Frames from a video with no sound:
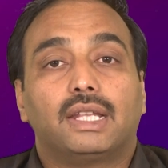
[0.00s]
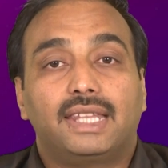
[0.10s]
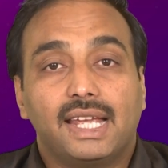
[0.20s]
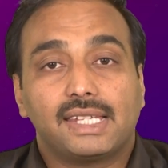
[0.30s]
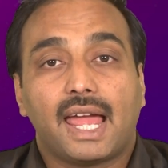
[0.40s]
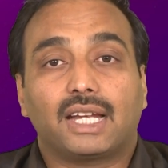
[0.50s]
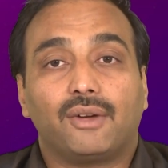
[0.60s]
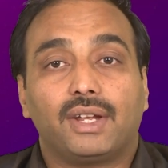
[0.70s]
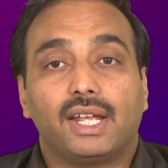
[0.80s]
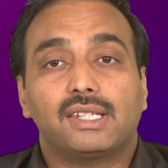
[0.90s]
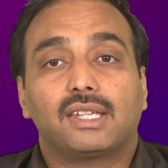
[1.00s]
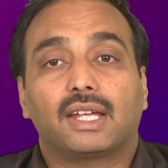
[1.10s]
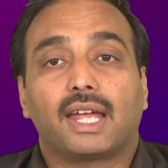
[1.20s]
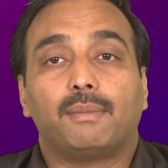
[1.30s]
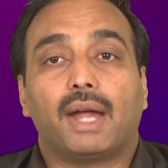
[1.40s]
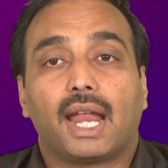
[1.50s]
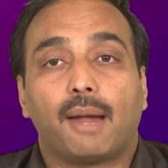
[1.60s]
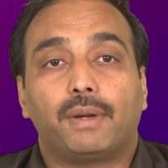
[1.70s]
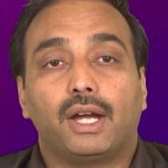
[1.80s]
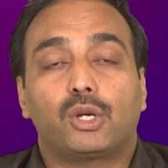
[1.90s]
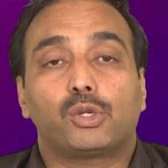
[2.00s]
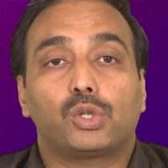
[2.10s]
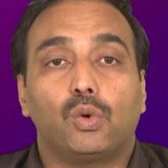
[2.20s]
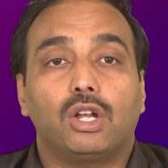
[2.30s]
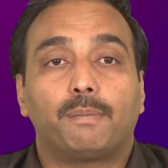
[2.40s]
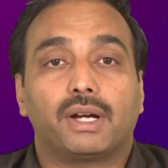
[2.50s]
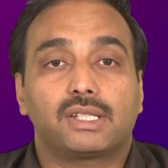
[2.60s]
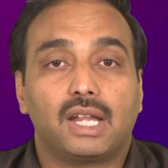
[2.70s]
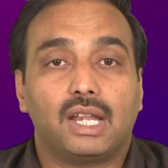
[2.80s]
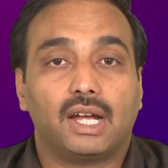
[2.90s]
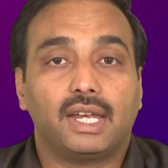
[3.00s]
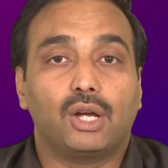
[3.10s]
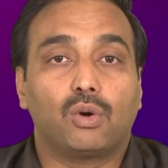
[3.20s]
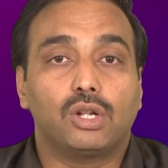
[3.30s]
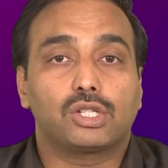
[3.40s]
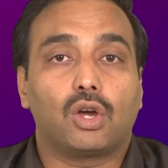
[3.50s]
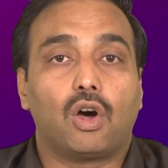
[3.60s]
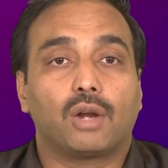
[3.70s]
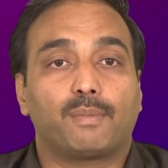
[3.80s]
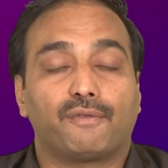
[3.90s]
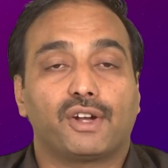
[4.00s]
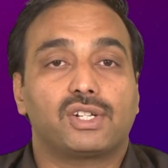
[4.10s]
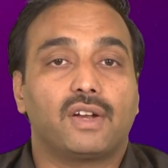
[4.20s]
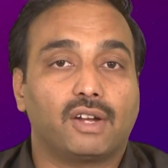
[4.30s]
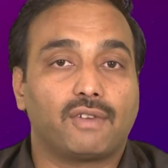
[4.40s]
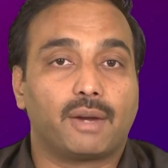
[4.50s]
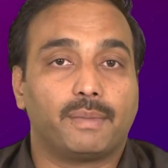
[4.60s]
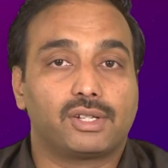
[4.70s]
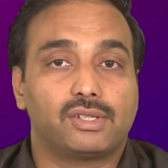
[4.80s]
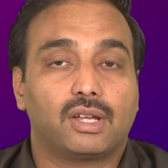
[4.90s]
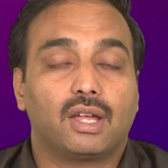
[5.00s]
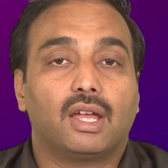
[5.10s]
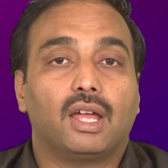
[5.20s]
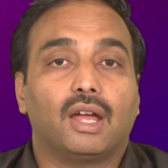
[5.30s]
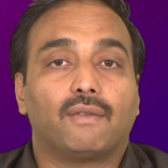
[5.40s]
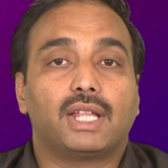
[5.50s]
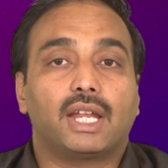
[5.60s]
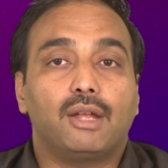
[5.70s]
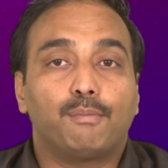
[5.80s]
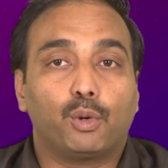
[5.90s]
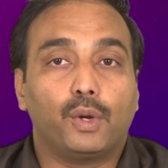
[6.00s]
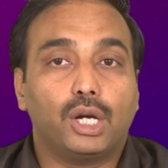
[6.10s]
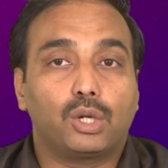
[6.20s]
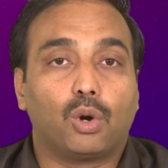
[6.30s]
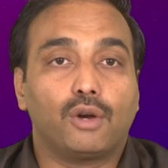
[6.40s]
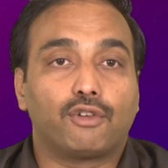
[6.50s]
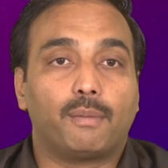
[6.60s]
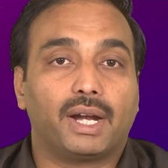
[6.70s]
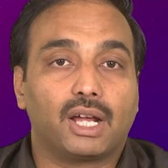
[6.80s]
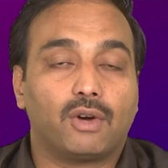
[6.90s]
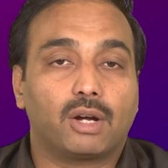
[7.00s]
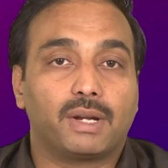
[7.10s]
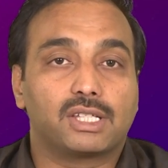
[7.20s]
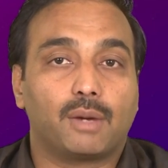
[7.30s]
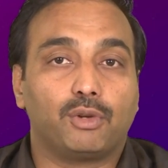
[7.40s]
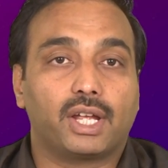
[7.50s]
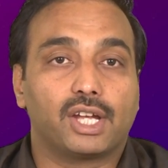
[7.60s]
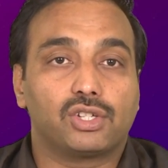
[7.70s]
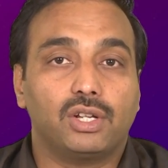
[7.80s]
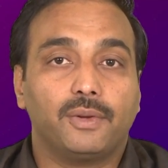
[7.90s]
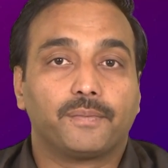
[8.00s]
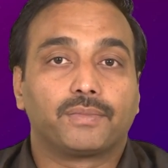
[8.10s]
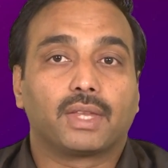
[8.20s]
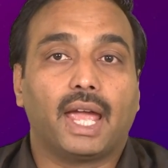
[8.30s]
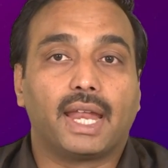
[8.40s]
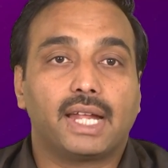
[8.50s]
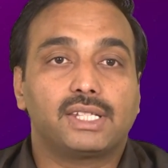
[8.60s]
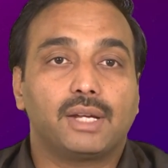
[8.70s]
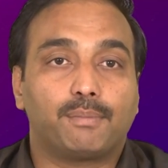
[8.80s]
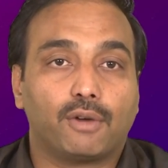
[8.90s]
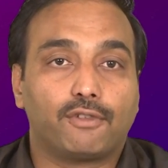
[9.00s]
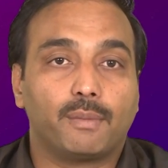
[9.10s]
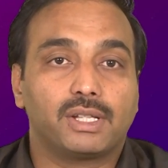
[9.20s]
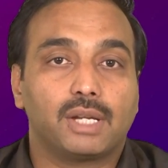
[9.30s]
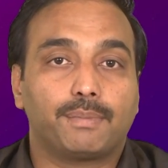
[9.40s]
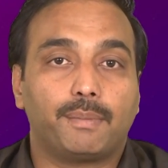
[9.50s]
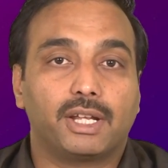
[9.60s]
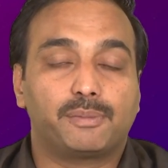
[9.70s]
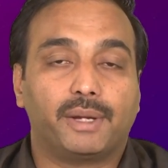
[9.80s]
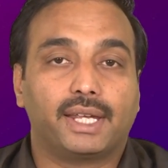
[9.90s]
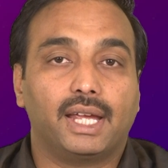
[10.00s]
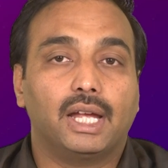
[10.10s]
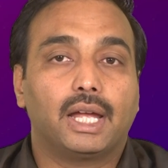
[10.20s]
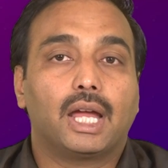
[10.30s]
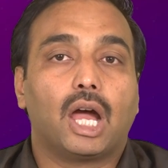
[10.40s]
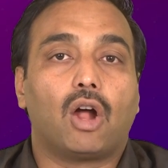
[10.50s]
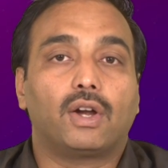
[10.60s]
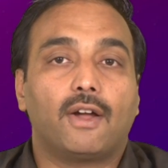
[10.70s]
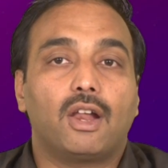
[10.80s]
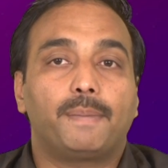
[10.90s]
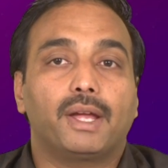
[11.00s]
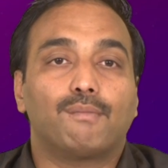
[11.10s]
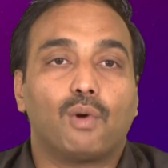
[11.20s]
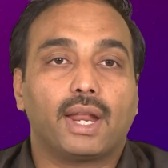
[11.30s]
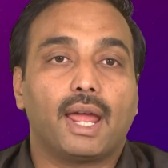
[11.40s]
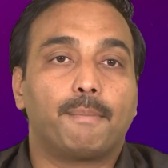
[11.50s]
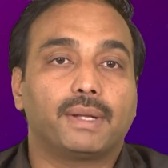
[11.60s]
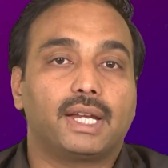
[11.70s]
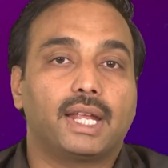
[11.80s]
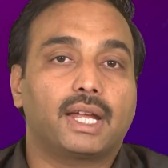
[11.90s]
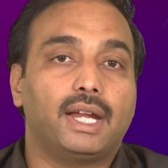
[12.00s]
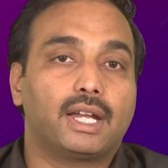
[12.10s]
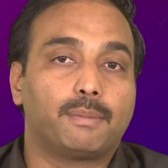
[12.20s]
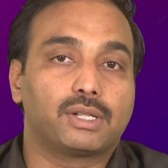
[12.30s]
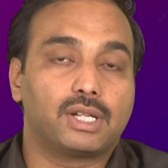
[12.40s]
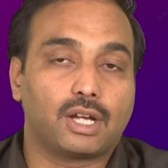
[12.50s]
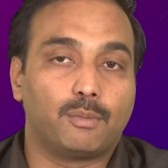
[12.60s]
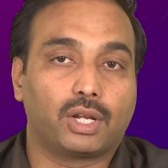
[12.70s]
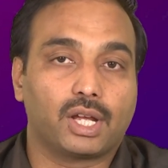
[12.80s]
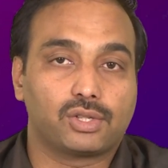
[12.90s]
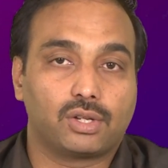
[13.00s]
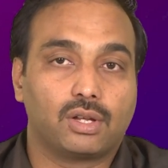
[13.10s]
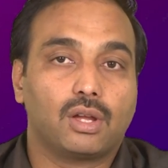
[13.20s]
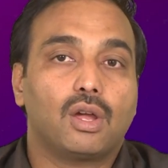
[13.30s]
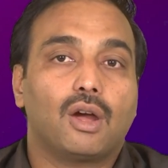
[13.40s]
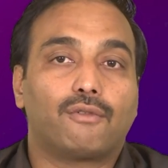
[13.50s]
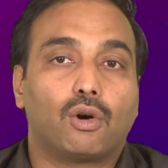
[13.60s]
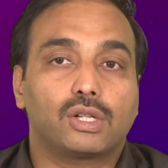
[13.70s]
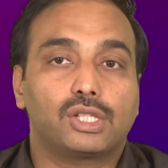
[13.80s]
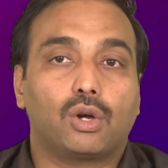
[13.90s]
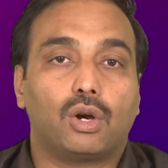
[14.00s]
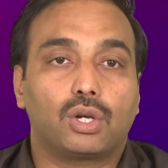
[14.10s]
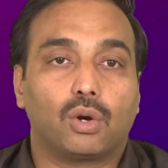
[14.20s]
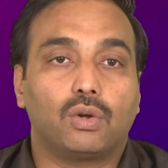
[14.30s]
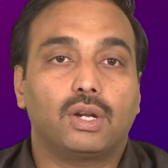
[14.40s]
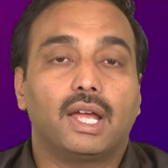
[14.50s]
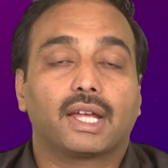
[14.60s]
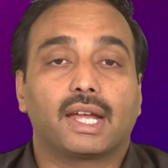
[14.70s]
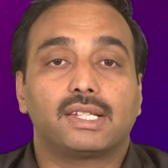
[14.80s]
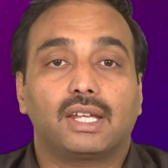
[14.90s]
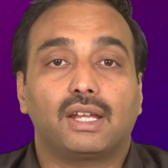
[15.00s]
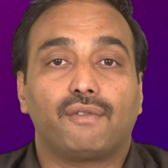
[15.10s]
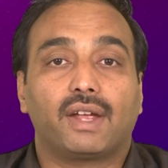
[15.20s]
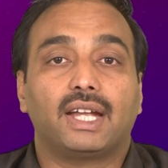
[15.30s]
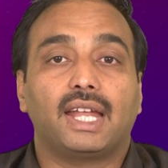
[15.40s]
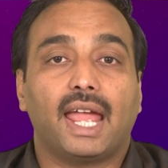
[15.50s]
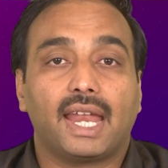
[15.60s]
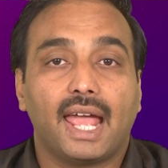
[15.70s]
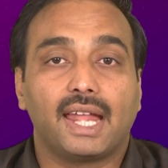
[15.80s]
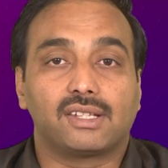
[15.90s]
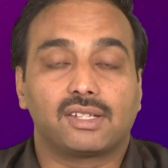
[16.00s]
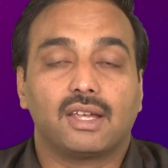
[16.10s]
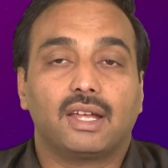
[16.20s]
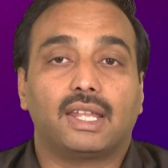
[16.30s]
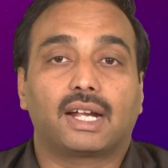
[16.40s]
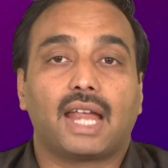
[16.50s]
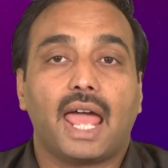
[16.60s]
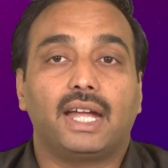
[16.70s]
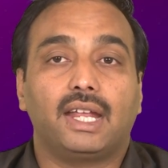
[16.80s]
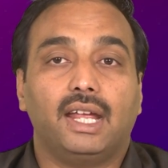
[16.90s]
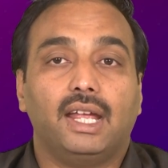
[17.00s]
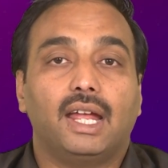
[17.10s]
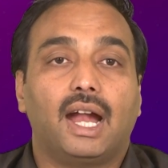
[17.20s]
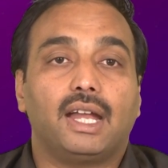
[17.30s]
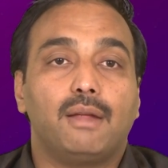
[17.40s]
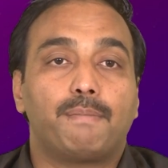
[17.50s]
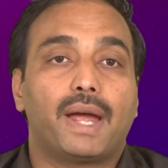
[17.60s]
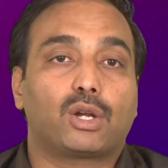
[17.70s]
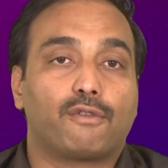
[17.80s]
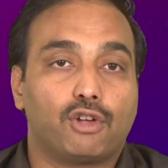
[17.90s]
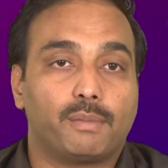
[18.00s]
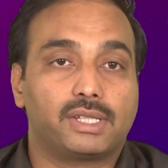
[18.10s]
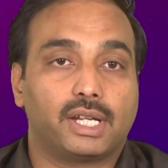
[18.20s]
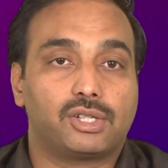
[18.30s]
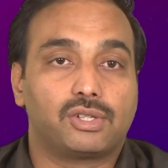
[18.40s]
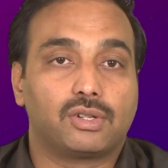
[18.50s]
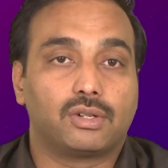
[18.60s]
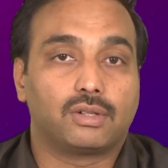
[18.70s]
These activities can be adapted to suit personal learning goals or professional requirements, whether improving tone for better workplace communication, enhancing performance in public speaking, or developing more empathetic interpersonal communication. Focusing on tone can significantly enhance the clarity and impact of your message.